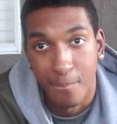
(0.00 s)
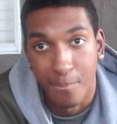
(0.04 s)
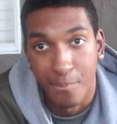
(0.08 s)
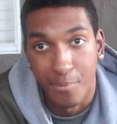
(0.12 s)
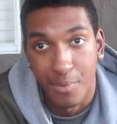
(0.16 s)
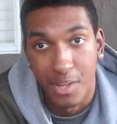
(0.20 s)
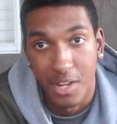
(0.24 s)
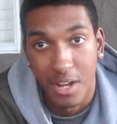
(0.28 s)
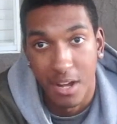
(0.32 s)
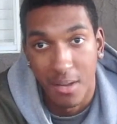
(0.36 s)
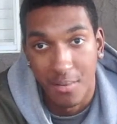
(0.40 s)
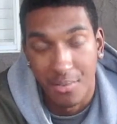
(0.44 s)

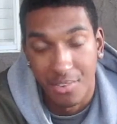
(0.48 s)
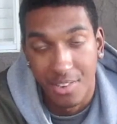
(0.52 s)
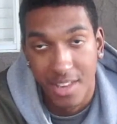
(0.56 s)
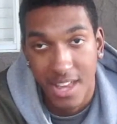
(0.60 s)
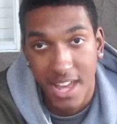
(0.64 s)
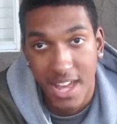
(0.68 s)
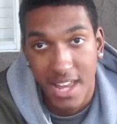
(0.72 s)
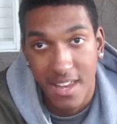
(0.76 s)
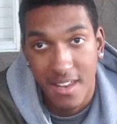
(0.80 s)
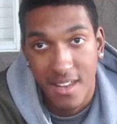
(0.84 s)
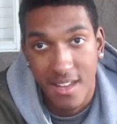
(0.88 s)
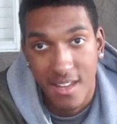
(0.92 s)
You know what I'm
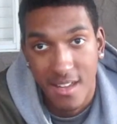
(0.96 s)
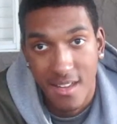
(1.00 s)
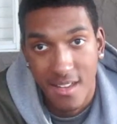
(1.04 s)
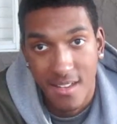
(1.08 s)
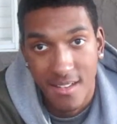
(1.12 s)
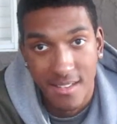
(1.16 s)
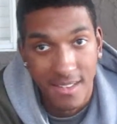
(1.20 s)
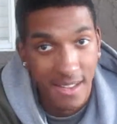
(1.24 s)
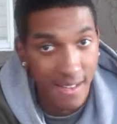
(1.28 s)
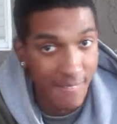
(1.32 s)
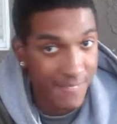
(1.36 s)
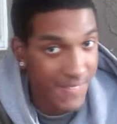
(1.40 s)
saying?
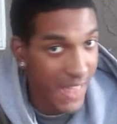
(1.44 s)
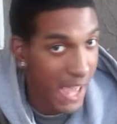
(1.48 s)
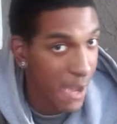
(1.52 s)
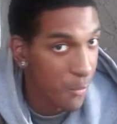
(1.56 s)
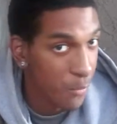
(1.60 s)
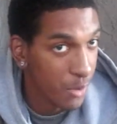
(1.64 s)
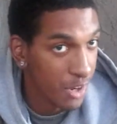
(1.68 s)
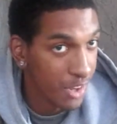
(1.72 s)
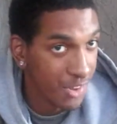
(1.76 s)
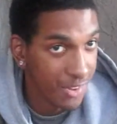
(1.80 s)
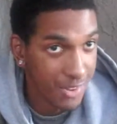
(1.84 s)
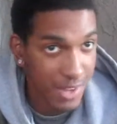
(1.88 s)
If they
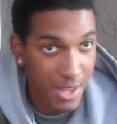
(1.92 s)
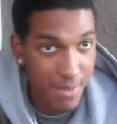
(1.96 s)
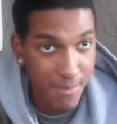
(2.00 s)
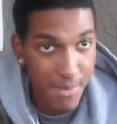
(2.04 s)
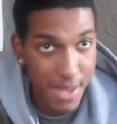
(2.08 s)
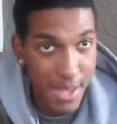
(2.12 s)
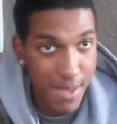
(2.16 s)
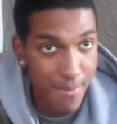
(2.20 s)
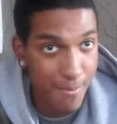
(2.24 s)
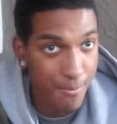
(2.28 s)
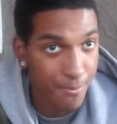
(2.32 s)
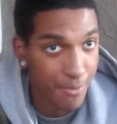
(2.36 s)
want to see
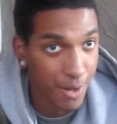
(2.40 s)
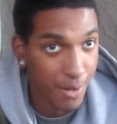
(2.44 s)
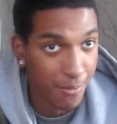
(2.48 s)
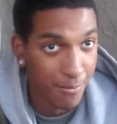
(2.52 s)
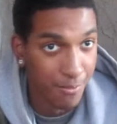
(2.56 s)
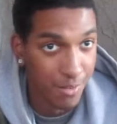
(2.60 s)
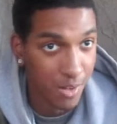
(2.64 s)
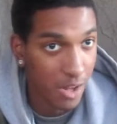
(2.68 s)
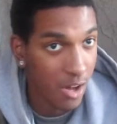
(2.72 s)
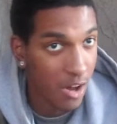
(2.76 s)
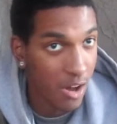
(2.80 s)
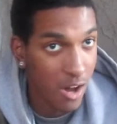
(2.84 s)
me
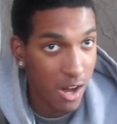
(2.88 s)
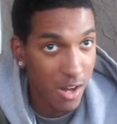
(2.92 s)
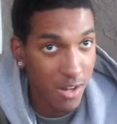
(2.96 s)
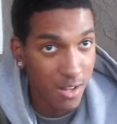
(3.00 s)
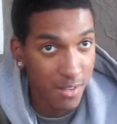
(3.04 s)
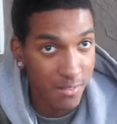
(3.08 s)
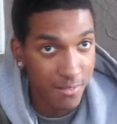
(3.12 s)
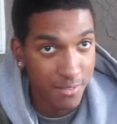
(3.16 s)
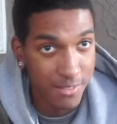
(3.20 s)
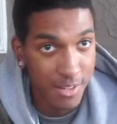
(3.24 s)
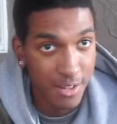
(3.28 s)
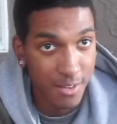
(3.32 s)
vlog,
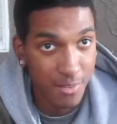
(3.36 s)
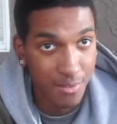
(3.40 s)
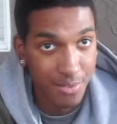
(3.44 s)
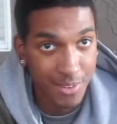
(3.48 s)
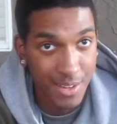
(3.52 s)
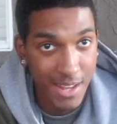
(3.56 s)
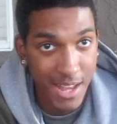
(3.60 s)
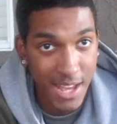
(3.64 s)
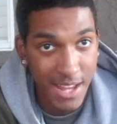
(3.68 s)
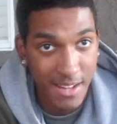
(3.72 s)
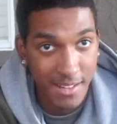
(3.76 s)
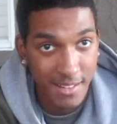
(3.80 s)
you know what
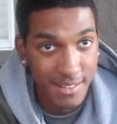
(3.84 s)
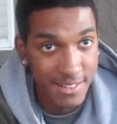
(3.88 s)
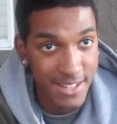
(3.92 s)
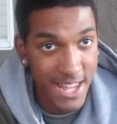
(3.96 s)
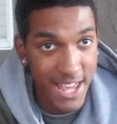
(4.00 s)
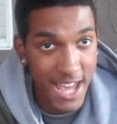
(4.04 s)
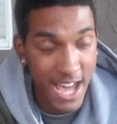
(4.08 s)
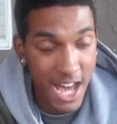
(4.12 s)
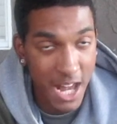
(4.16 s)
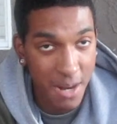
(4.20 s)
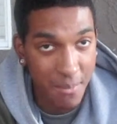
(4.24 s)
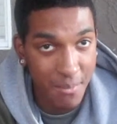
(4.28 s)
I'm saying, a
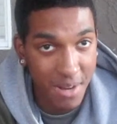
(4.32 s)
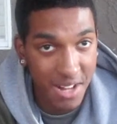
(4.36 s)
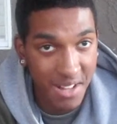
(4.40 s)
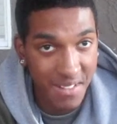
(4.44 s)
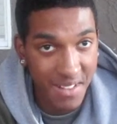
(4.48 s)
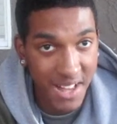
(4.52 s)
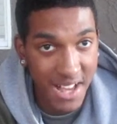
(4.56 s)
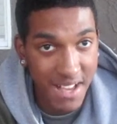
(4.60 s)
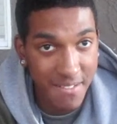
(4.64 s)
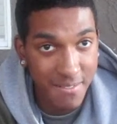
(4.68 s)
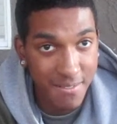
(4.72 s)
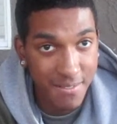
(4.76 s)
day out of my
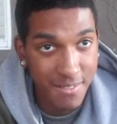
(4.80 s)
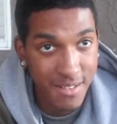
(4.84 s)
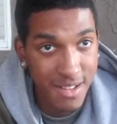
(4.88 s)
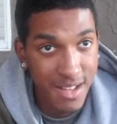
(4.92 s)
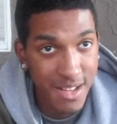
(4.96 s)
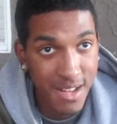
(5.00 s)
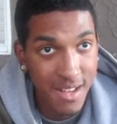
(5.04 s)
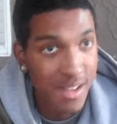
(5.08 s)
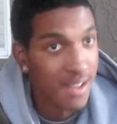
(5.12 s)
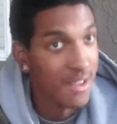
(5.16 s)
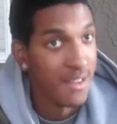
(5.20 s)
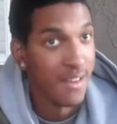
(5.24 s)
life,
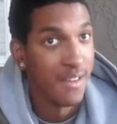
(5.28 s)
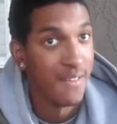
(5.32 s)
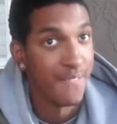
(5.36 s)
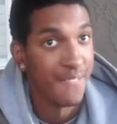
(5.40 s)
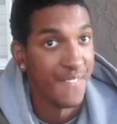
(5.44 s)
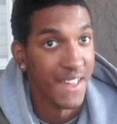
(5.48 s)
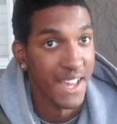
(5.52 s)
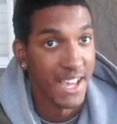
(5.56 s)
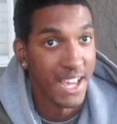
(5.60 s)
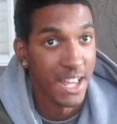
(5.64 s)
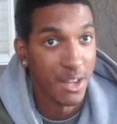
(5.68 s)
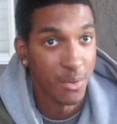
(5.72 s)

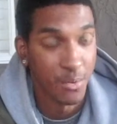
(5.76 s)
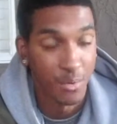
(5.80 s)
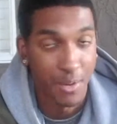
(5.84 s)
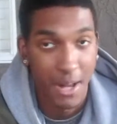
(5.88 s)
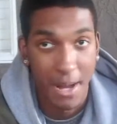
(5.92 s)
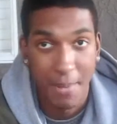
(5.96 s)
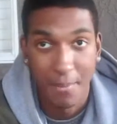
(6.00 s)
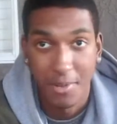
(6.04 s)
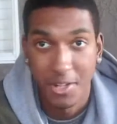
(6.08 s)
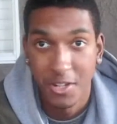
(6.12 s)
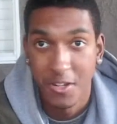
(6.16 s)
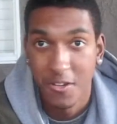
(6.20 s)
then guess what
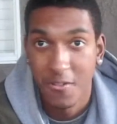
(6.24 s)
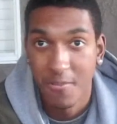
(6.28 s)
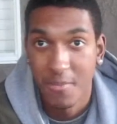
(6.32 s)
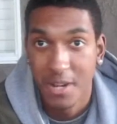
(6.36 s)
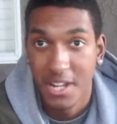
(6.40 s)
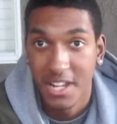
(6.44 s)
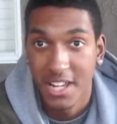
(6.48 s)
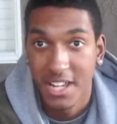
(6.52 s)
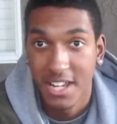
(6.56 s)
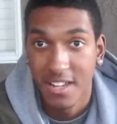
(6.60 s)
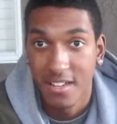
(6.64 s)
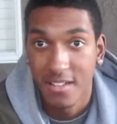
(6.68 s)
I'm going to do, my
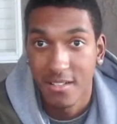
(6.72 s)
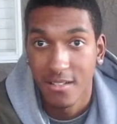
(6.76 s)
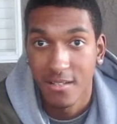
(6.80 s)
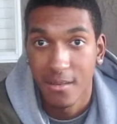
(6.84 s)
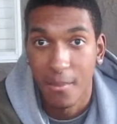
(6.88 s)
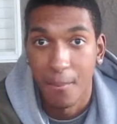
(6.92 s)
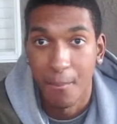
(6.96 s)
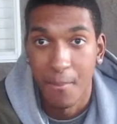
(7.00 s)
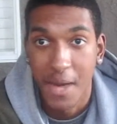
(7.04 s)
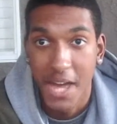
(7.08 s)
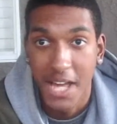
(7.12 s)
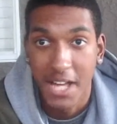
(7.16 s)
nigga?
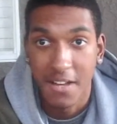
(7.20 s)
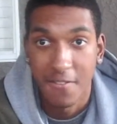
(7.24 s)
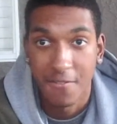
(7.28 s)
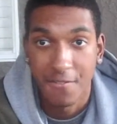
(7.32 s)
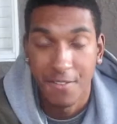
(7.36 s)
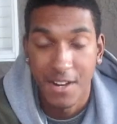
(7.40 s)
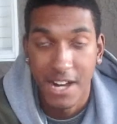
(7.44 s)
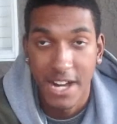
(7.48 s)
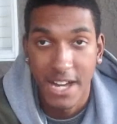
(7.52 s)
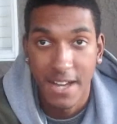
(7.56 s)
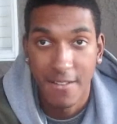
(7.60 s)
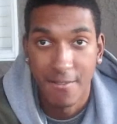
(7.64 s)
Make a
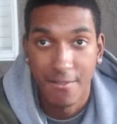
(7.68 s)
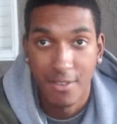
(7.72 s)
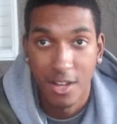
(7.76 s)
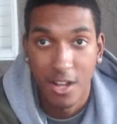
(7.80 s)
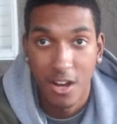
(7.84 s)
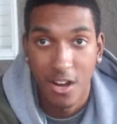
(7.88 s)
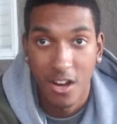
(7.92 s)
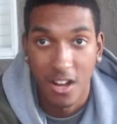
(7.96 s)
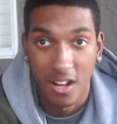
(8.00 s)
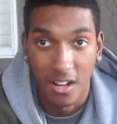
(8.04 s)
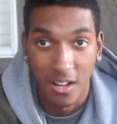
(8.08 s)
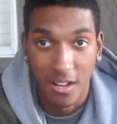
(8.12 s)
fucking
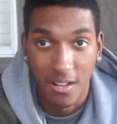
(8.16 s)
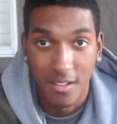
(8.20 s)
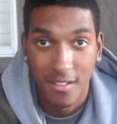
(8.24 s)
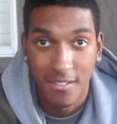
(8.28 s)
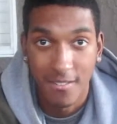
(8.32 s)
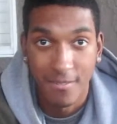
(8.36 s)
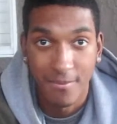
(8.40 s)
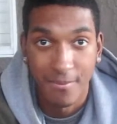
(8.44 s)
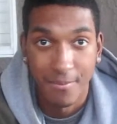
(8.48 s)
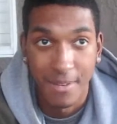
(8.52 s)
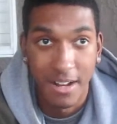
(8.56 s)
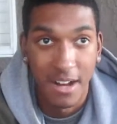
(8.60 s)
vlog.
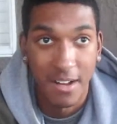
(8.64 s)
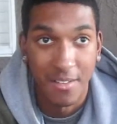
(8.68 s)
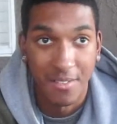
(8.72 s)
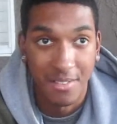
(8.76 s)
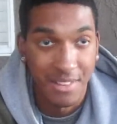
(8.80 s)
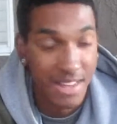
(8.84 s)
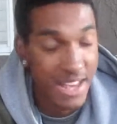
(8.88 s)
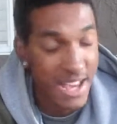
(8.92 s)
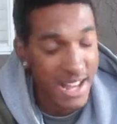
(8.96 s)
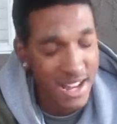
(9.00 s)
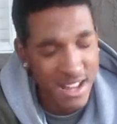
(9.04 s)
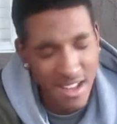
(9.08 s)
You know what I'm
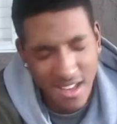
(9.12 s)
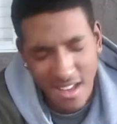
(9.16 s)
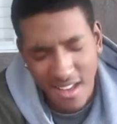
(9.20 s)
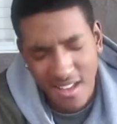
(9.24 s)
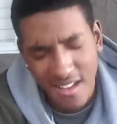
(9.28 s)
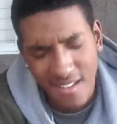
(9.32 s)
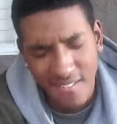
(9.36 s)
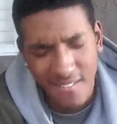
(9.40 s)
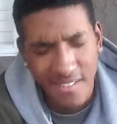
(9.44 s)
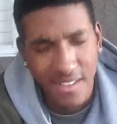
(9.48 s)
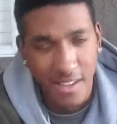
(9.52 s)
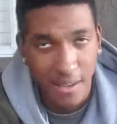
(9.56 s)
saying?
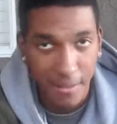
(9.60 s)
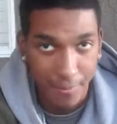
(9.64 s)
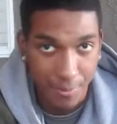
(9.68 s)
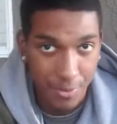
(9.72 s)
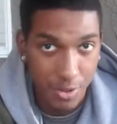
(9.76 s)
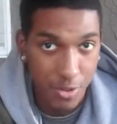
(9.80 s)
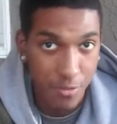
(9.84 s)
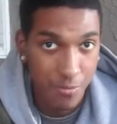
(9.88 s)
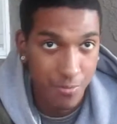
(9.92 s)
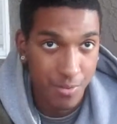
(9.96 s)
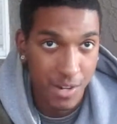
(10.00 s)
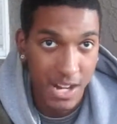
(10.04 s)
If
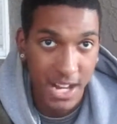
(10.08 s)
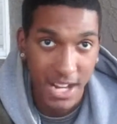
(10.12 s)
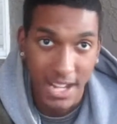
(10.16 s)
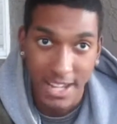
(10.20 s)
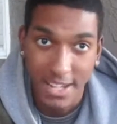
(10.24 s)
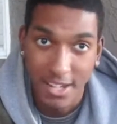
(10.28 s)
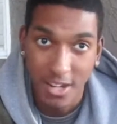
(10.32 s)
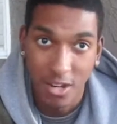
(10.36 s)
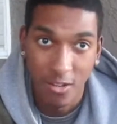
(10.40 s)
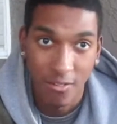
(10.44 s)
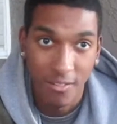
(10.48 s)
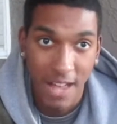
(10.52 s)
you
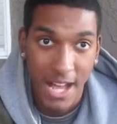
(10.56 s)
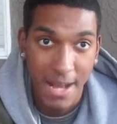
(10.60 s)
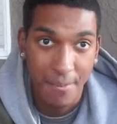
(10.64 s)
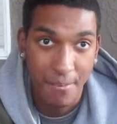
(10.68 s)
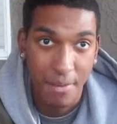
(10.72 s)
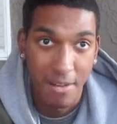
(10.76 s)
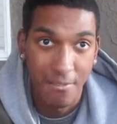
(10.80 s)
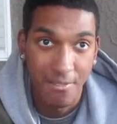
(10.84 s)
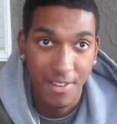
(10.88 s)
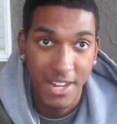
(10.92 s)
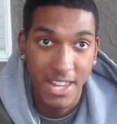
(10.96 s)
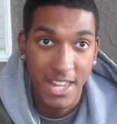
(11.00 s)
fucking don't like
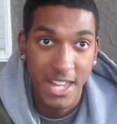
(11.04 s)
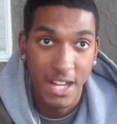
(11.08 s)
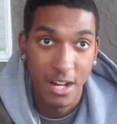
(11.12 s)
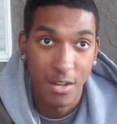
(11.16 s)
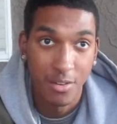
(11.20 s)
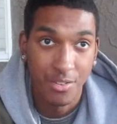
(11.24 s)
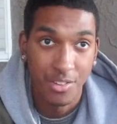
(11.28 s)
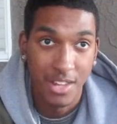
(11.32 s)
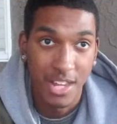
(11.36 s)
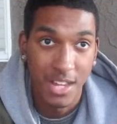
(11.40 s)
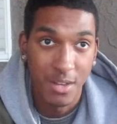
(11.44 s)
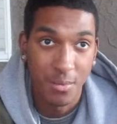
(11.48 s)
my
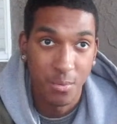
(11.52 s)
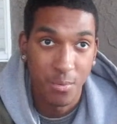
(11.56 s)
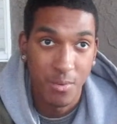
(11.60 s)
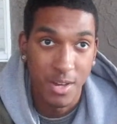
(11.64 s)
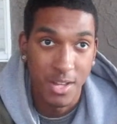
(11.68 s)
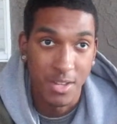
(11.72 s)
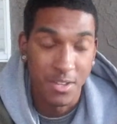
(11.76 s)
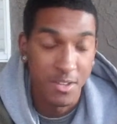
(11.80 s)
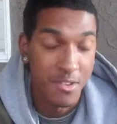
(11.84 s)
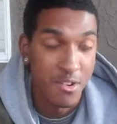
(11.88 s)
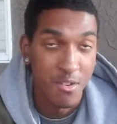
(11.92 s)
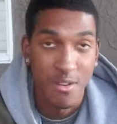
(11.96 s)
videos, guess
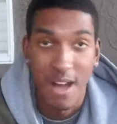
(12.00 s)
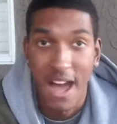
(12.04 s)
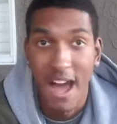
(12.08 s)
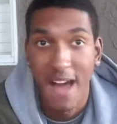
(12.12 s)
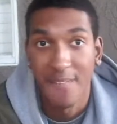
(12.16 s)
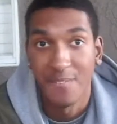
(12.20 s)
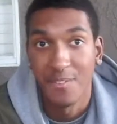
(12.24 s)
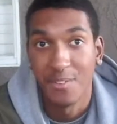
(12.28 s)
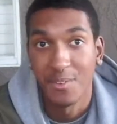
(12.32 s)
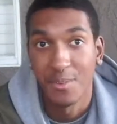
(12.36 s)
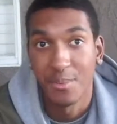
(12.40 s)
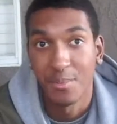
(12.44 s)
what? You don't
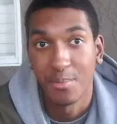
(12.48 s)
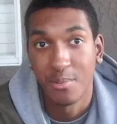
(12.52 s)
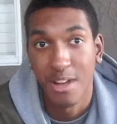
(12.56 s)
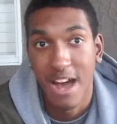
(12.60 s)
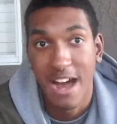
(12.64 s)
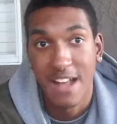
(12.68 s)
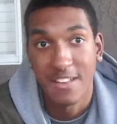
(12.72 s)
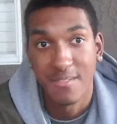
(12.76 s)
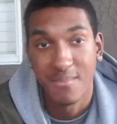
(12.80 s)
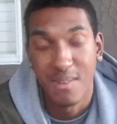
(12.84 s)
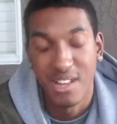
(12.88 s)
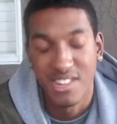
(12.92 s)
have to
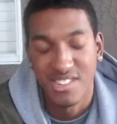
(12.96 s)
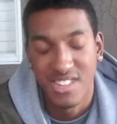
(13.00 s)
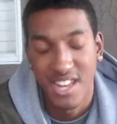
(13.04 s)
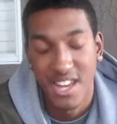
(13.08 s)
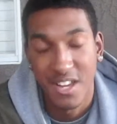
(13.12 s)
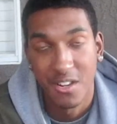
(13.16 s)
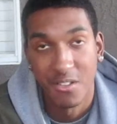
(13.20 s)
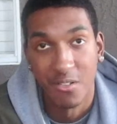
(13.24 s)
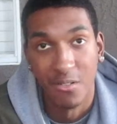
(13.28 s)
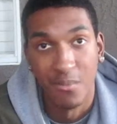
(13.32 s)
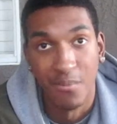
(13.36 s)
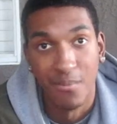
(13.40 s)
subscribe to my
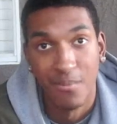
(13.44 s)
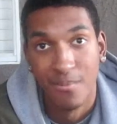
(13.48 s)
channel.